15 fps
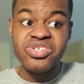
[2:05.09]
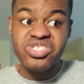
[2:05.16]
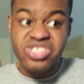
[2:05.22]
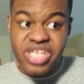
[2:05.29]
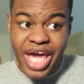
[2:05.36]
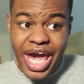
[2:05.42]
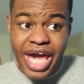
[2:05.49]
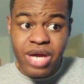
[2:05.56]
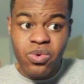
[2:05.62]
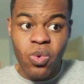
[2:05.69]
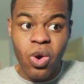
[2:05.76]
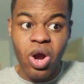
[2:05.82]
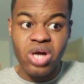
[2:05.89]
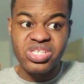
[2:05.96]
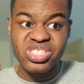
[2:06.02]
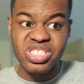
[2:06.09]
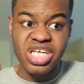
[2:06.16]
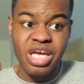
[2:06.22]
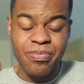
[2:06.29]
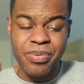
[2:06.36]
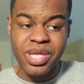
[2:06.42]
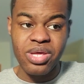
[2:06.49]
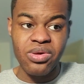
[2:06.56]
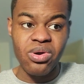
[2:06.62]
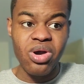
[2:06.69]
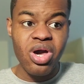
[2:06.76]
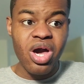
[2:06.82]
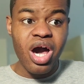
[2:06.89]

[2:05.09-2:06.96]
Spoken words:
Jaguar CPU.